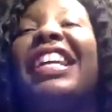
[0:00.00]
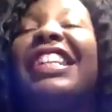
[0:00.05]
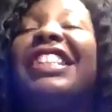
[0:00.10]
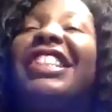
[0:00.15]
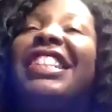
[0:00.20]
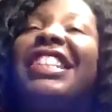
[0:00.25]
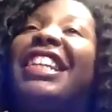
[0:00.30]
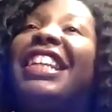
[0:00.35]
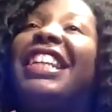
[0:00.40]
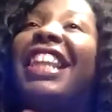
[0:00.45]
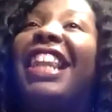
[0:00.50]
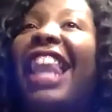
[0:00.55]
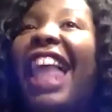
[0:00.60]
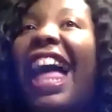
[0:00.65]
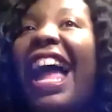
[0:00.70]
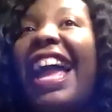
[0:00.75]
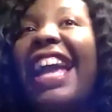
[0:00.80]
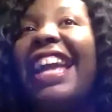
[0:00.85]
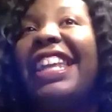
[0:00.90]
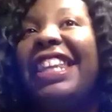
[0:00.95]
and she
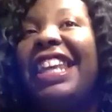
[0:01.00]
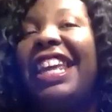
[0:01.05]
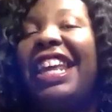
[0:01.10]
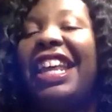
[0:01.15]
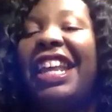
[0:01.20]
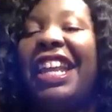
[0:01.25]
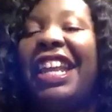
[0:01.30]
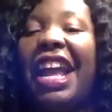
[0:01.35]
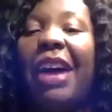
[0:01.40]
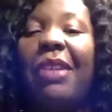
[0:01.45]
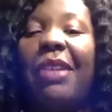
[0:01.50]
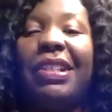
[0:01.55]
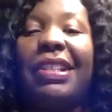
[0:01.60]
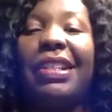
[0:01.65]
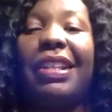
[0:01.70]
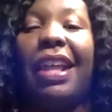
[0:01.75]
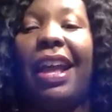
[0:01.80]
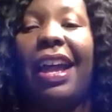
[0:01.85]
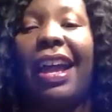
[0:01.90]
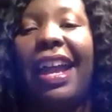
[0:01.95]
loved yeah. it. And I was
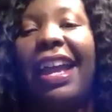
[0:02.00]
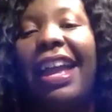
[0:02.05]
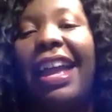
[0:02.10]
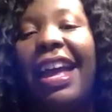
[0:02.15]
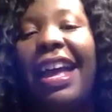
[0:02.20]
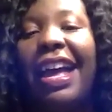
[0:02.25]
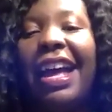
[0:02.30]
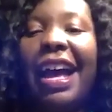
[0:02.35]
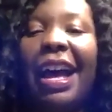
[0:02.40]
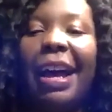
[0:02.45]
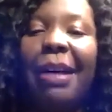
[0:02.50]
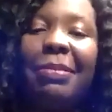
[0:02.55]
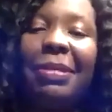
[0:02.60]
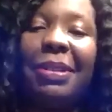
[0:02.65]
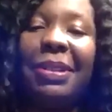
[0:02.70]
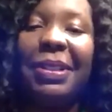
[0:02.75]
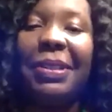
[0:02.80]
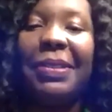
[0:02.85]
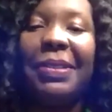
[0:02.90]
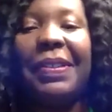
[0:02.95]
like, I'm
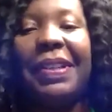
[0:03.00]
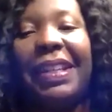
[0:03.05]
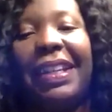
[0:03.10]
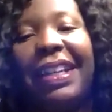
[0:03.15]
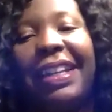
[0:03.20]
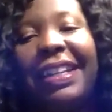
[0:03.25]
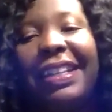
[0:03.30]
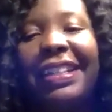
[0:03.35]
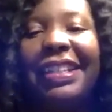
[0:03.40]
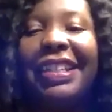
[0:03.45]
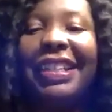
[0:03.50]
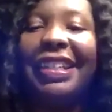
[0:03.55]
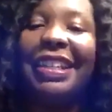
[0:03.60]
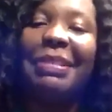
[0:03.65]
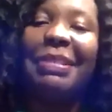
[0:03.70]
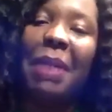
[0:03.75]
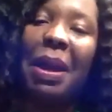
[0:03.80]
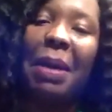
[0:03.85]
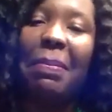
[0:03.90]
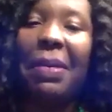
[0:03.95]
doing it.
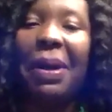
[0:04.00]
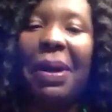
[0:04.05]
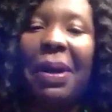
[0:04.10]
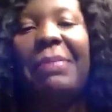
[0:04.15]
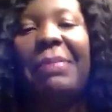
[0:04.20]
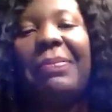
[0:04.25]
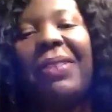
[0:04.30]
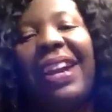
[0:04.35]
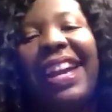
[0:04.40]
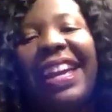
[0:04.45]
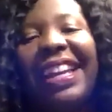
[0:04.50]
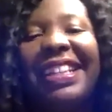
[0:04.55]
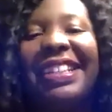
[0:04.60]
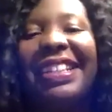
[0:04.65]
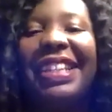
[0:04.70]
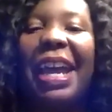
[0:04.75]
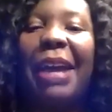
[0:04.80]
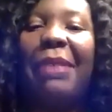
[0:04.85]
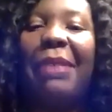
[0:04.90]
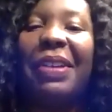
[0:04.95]
My mom yeah, read
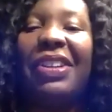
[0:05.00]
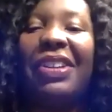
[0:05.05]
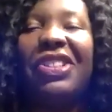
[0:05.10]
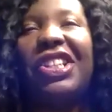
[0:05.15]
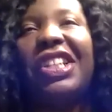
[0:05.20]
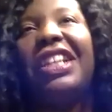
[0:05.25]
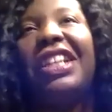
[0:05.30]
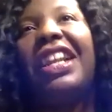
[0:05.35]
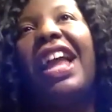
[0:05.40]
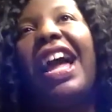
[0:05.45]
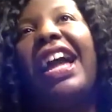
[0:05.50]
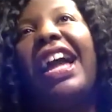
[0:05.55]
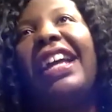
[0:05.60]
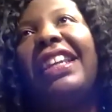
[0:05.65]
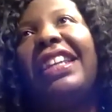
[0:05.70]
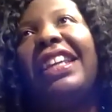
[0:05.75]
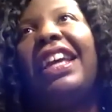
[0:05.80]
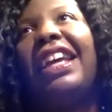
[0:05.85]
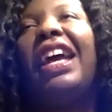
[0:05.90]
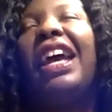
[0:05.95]
chapter and she liked
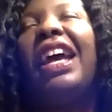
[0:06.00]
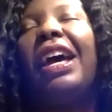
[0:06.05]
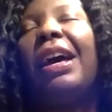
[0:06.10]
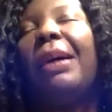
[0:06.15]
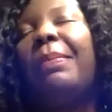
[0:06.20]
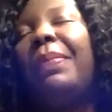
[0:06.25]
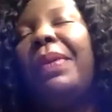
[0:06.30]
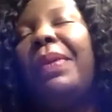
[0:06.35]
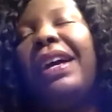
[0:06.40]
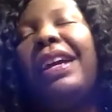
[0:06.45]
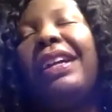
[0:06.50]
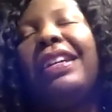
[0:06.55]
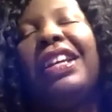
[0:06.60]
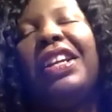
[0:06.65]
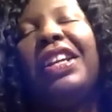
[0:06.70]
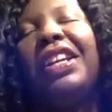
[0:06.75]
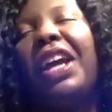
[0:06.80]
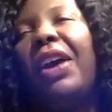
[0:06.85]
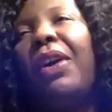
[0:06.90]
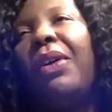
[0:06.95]
it. But,
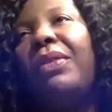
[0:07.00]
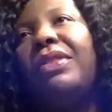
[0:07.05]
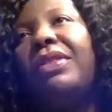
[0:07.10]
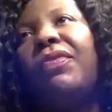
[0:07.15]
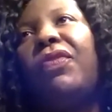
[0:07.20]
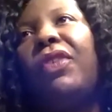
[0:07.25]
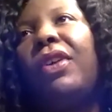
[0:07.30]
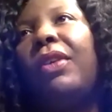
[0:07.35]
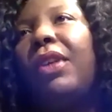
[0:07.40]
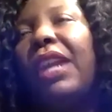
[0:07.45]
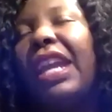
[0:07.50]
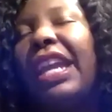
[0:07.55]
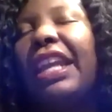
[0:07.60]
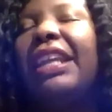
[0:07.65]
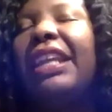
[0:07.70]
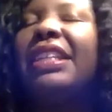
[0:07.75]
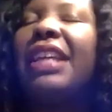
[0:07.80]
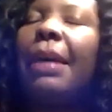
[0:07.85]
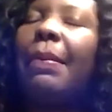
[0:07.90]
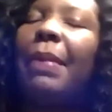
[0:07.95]
you know,
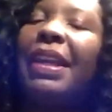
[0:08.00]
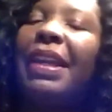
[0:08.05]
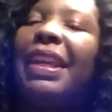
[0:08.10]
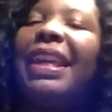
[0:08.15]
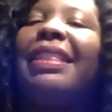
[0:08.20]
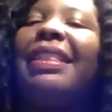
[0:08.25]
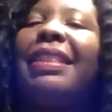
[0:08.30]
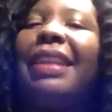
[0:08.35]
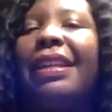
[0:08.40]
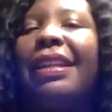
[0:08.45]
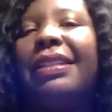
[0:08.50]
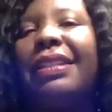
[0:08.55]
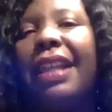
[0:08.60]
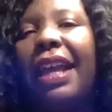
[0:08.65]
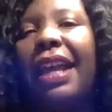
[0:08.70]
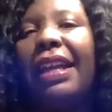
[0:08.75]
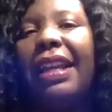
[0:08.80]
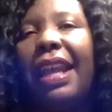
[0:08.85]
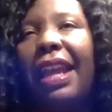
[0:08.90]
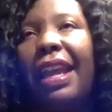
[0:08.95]
anytime I get things
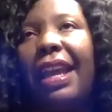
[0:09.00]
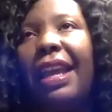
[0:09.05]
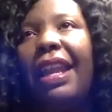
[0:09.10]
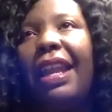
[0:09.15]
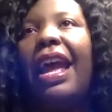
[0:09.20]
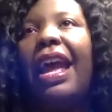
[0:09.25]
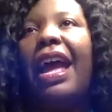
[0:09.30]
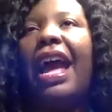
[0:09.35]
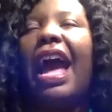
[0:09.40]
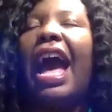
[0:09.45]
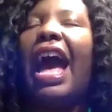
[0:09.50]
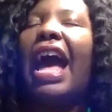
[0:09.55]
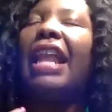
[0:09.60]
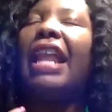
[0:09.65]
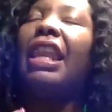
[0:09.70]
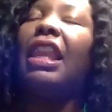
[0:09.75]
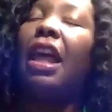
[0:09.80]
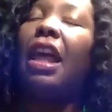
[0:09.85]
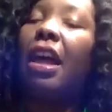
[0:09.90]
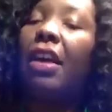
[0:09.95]
like that, I
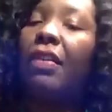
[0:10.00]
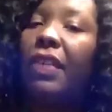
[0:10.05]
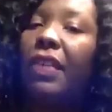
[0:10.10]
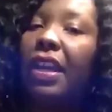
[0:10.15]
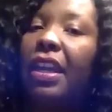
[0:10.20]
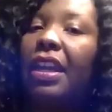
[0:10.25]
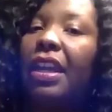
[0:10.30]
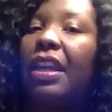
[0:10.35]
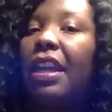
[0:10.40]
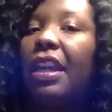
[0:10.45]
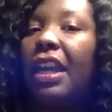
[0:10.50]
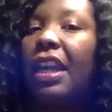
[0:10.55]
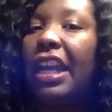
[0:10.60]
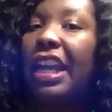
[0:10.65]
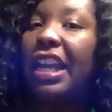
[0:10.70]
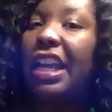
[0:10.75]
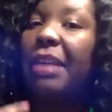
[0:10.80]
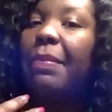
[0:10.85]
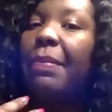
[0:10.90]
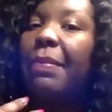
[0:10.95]
love it
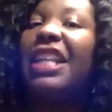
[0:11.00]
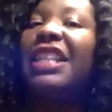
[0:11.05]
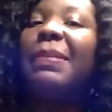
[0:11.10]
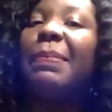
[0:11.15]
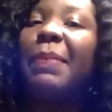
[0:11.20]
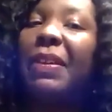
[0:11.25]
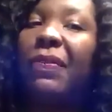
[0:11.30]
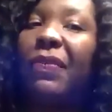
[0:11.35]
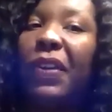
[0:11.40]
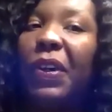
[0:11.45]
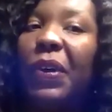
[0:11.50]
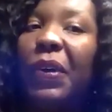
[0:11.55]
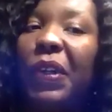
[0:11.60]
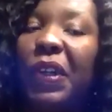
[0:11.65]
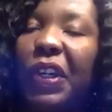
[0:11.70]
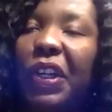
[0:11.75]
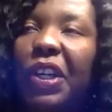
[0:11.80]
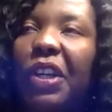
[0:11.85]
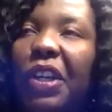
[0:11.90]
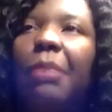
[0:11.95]
and it makes me feel mm-hmm.
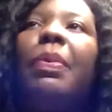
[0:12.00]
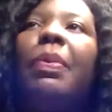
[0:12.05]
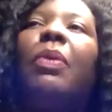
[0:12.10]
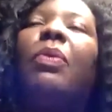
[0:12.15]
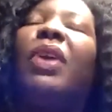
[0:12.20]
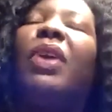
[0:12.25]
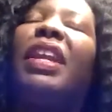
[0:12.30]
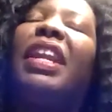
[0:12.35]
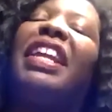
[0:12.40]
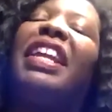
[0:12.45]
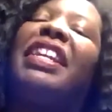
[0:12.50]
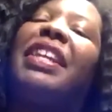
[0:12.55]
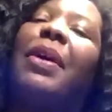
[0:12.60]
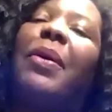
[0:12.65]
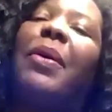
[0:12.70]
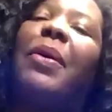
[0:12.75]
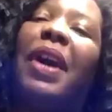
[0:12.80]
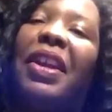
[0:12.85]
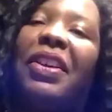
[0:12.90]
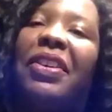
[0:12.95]
good. But when they
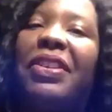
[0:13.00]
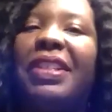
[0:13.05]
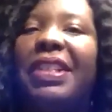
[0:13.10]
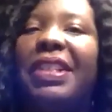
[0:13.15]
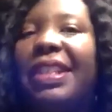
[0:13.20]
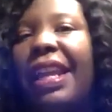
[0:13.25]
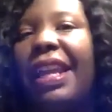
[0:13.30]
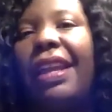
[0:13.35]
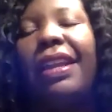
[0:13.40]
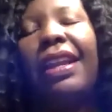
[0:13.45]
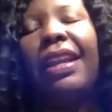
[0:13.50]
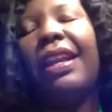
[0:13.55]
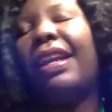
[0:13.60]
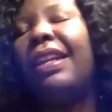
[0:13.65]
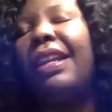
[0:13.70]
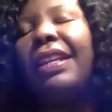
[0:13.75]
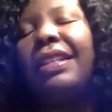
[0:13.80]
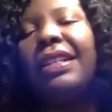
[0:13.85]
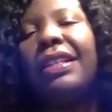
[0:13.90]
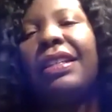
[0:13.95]
don't understand mm-hmm. it, it
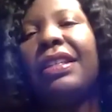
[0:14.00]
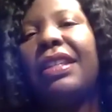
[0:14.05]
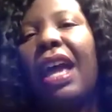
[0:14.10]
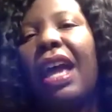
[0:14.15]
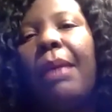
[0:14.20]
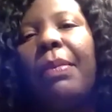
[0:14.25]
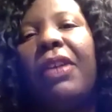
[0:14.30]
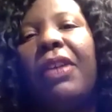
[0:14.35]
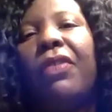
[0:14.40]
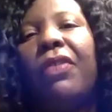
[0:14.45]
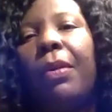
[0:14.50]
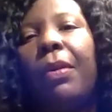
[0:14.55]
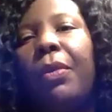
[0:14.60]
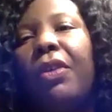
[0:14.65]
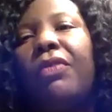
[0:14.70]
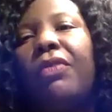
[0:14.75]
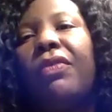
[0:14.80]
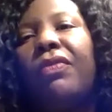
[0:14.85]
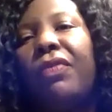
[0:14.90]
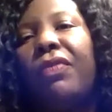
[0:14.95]
doesn't stop me from
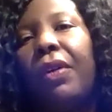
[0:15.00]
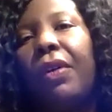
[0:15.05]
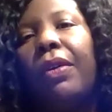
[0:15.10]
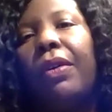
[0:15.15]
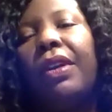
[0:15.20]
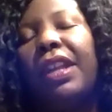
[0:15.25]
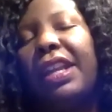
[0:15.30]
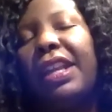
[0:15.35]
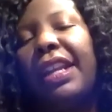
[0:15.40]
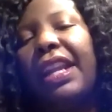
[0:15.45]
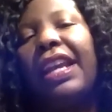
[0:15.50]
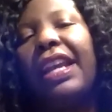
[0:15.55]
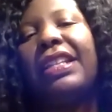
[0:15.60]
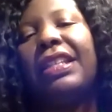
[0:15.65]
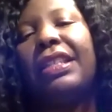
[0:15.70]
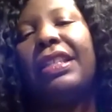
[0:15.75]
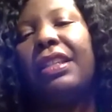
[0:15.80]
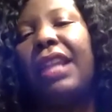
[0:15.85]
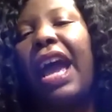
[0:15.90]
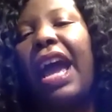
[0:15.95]
moving forward. And that's
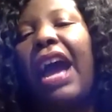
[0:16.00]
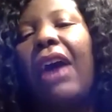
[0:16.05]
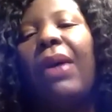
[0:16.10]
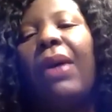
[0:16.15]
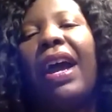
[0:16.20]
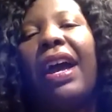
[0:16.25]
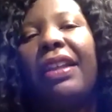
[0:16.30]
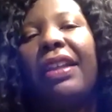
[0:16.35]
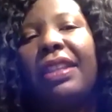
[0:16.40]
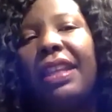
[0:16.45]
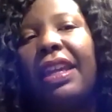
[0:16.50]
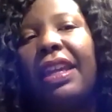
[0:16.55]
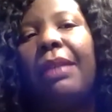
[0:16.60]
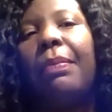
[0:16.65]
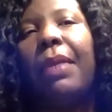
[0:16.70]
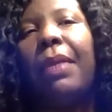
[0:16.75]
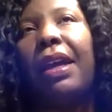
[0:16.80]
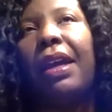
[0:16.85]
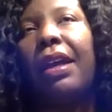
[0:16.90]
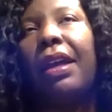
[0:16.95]
how I have to get
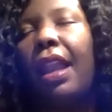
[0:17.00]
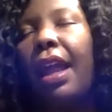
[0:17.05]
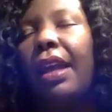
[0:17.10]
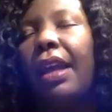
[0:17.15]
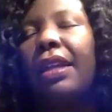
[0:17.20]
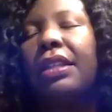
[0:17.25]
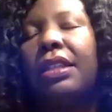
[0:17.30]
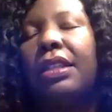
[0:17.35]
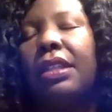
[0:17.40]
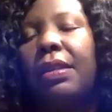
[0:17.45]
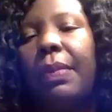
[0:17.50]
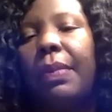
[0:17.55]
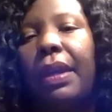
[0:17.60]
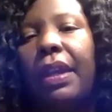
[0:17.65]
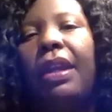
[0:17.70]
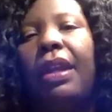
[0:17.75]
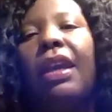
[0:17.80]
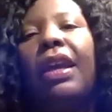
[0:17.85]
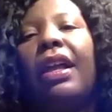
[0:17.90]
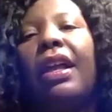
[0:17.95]
my clients to
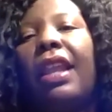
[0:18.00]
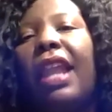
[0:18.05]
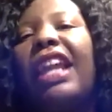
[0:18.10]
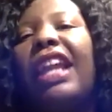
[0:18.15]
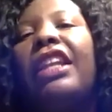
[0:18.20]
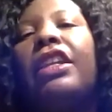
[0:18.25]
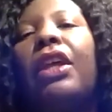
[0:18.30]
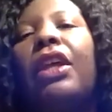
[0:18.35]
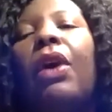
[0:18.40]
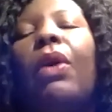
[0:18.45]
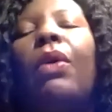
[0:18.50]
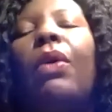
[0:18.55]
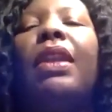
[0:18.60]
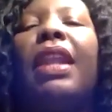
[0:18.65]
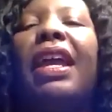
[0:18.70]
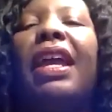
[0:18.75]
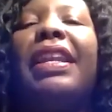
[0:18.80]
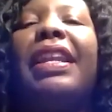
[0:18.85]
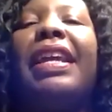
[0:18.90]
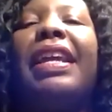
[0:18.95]
be. Like, don't
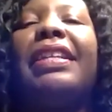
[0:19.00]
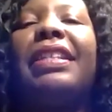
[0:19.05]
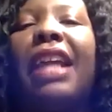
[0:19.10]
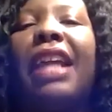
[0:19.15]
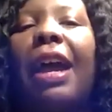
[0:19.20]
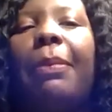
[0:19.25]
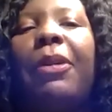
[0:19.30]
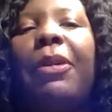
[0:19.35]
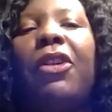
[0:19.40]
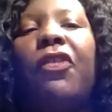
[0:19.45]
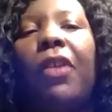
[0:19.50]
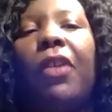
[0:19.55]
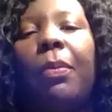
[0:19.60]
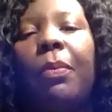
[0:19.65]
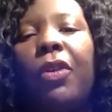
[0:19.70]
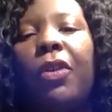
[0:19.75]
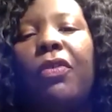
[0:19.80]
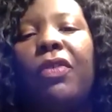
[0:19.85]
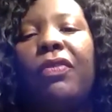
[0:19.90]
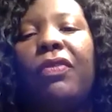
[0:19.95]
let that stop you from
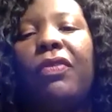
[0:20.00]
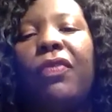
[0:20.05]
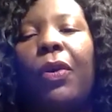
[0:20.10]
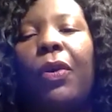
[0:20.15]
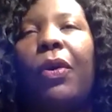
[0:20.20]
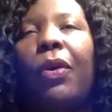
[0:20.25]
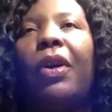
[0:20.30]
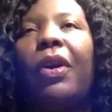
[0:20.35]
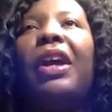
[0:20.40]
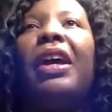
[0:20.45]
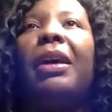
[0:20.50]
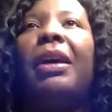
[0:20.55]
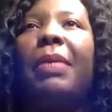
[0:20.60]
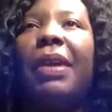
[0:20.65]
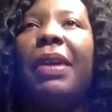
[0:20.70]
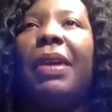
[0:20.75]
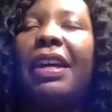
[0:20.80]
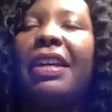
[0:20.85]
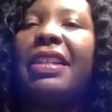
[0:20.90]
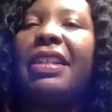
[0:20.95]
moving forward
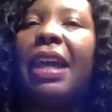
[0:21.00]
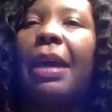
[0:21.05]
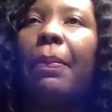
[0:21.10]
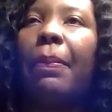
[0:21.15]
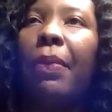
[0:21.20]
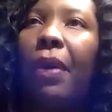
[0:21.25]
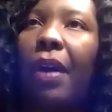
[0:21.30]
because I mm.